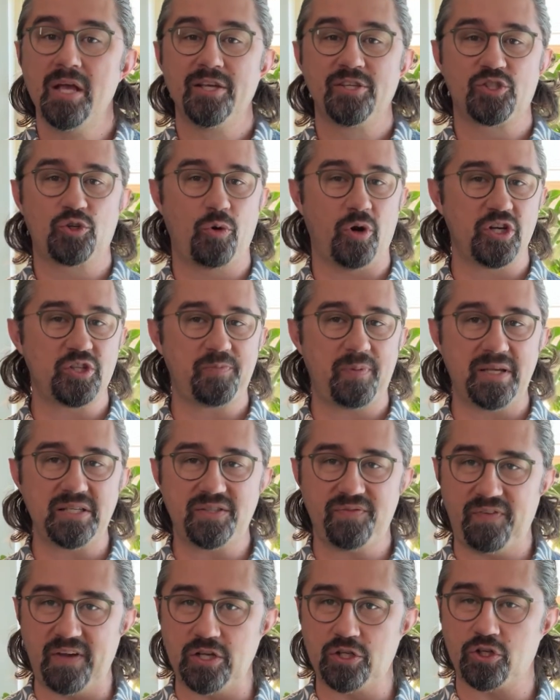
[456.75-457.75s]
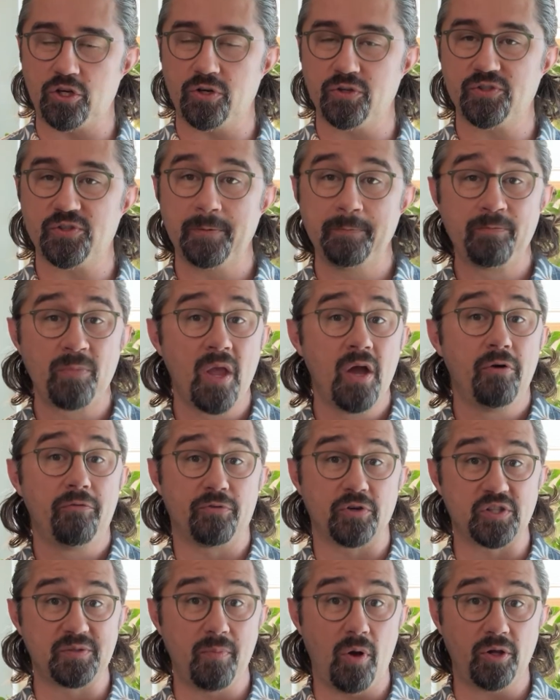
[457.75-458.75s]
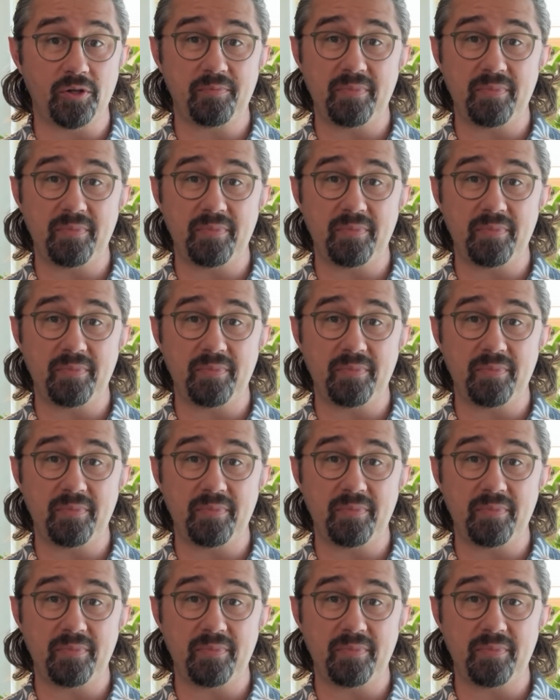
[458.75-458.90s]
Squarespace features for small